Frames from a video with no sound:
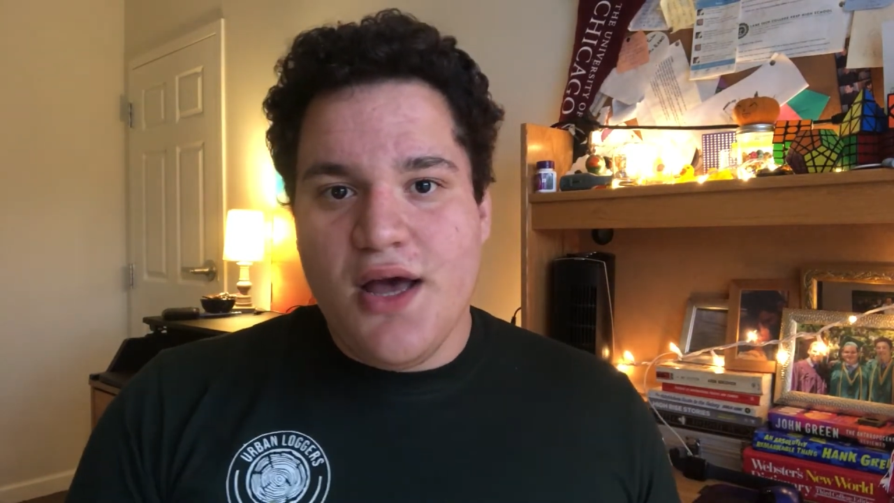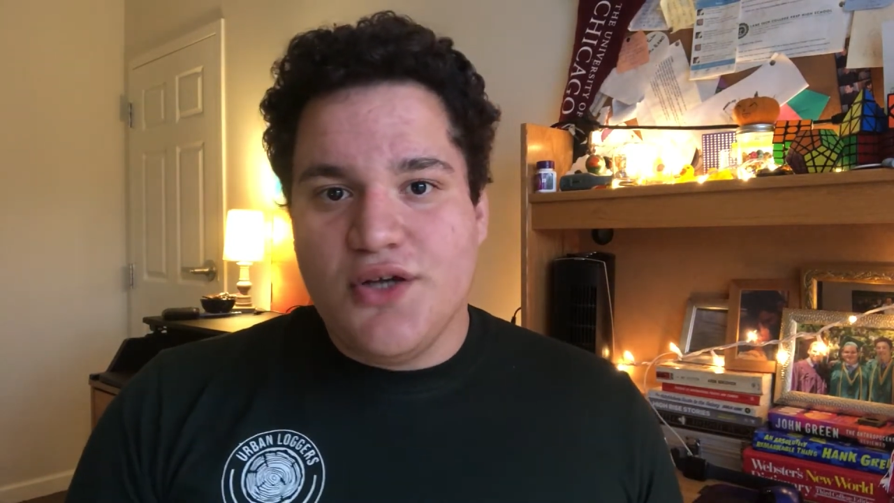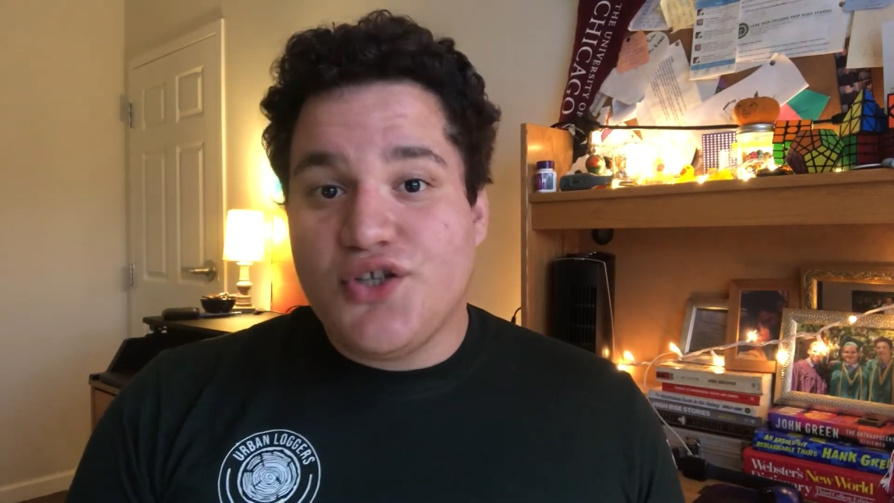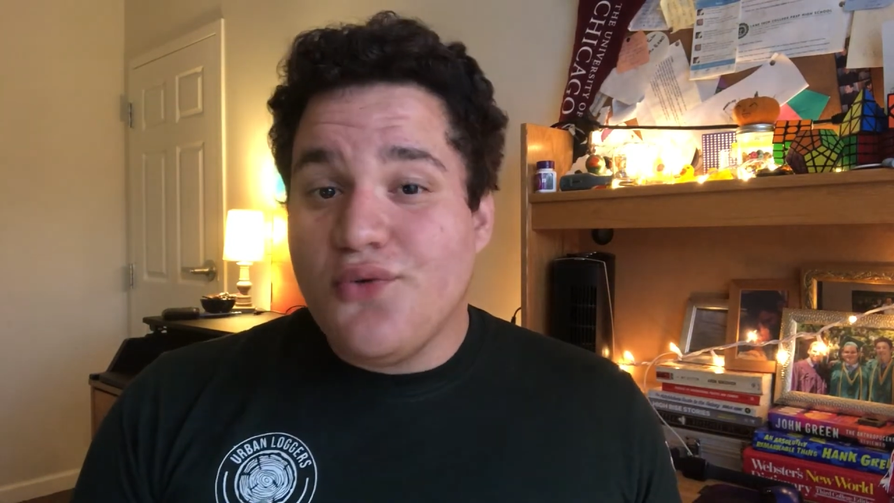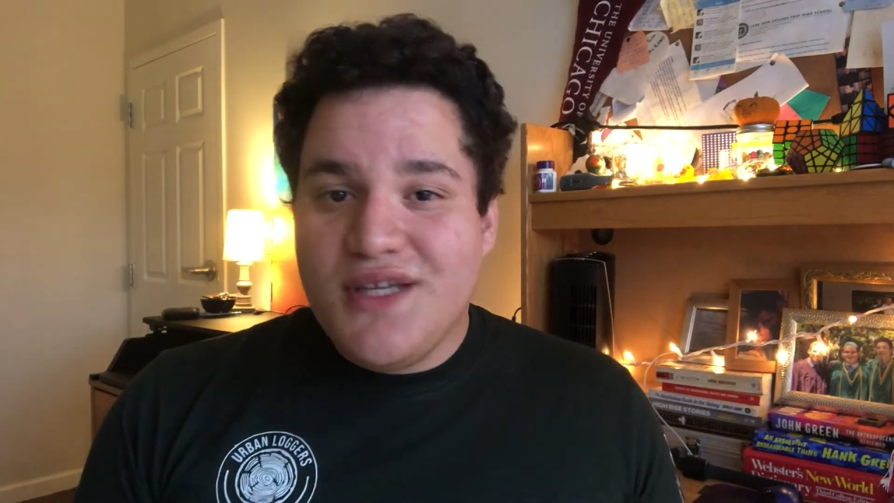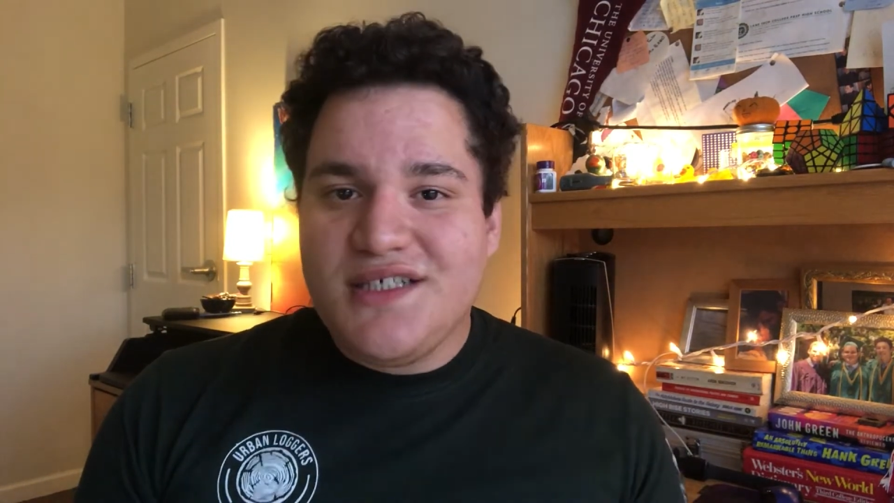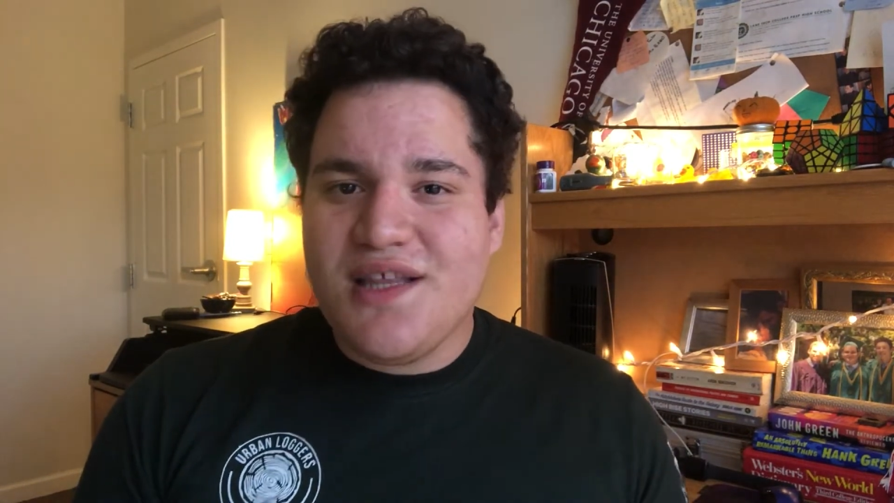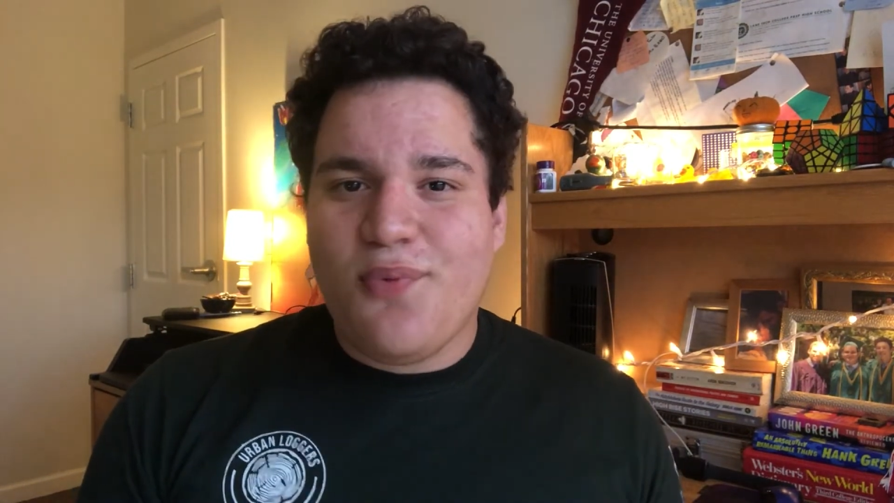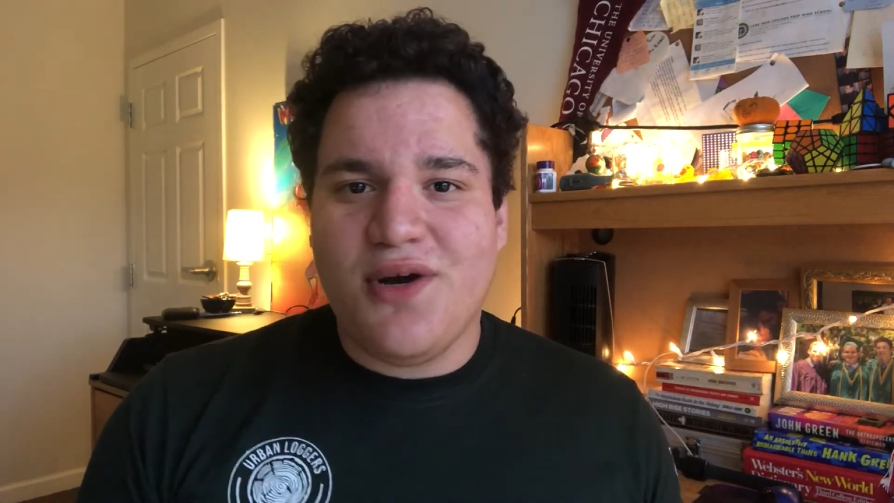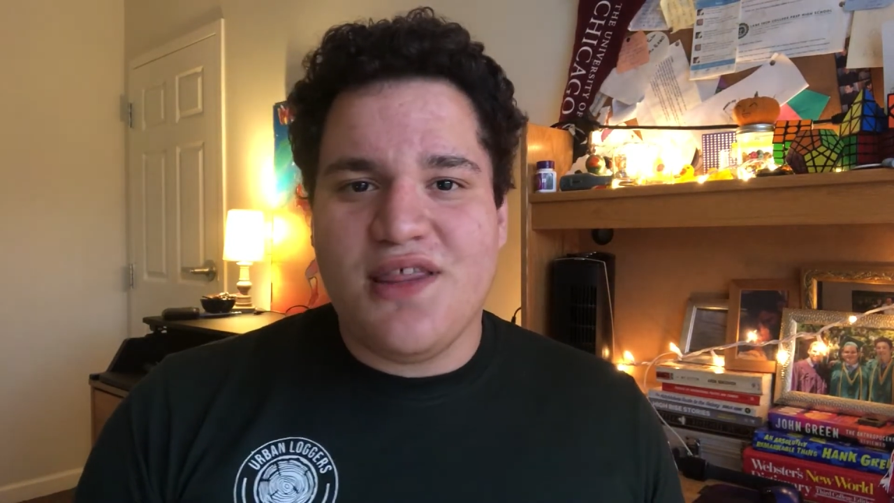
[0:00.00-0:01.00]
So this is
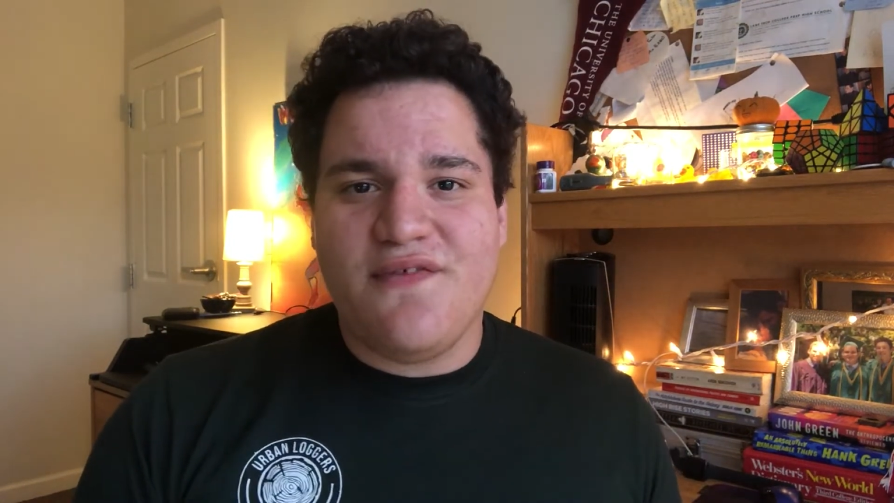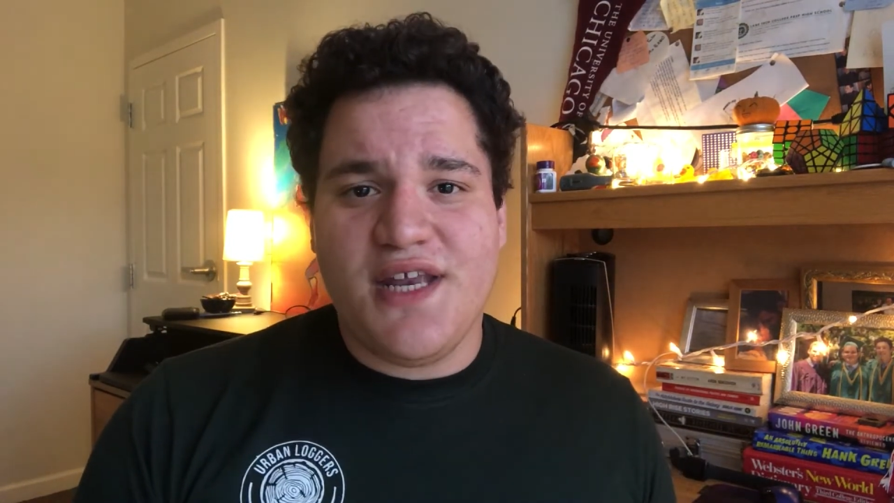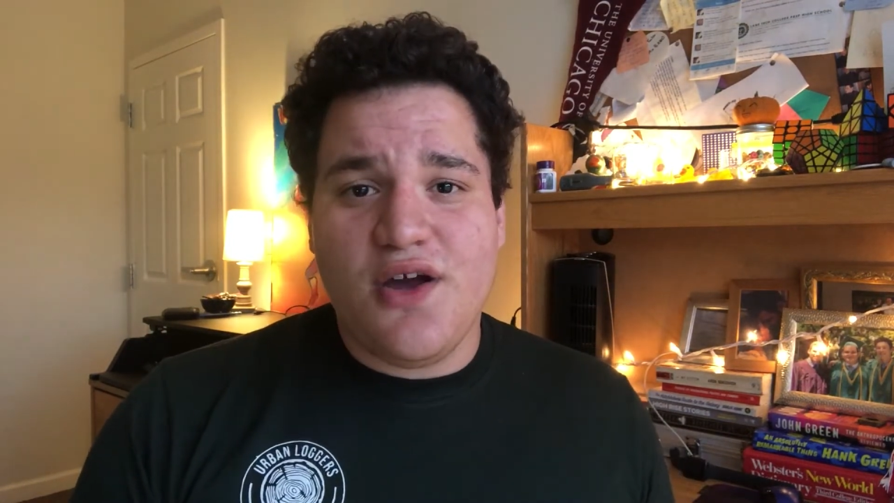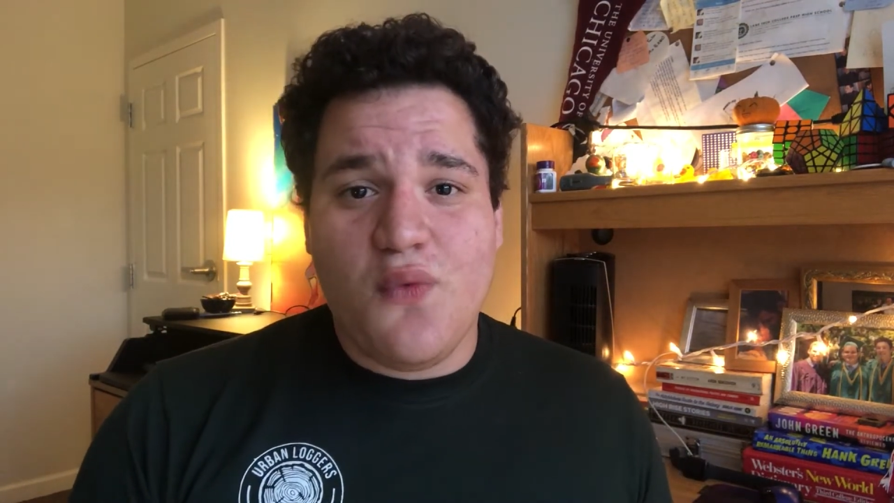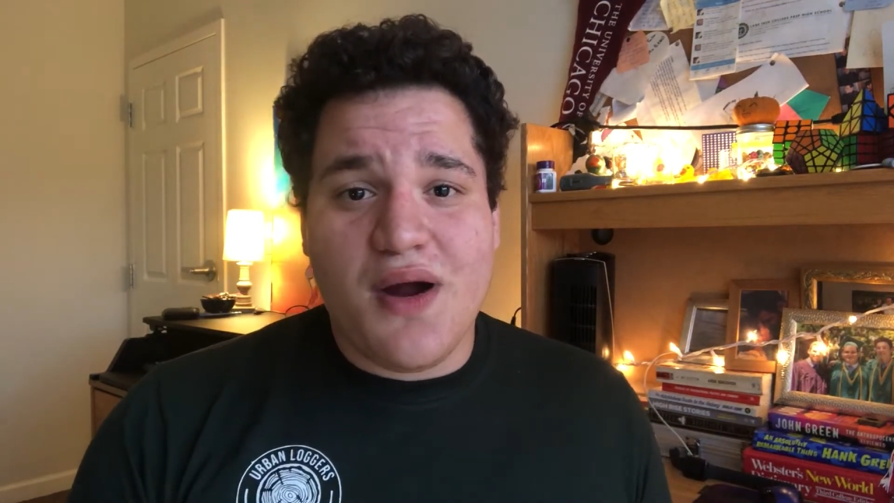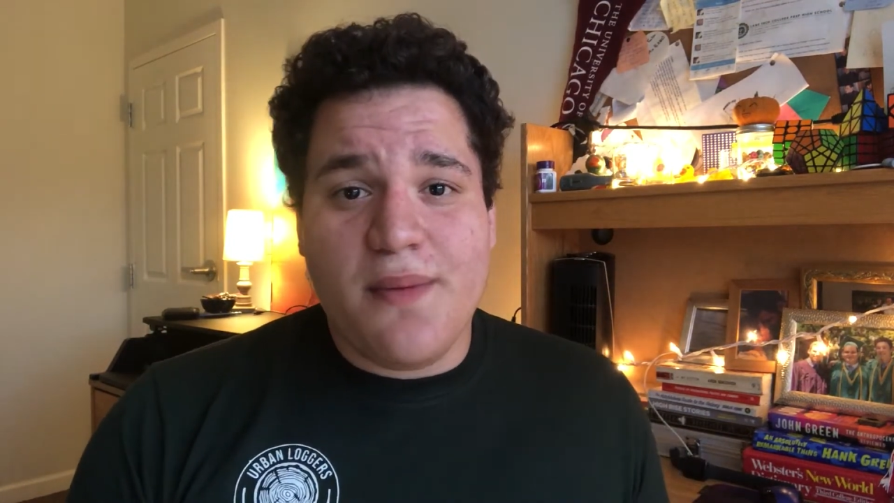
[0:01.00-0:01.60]
the point of the video where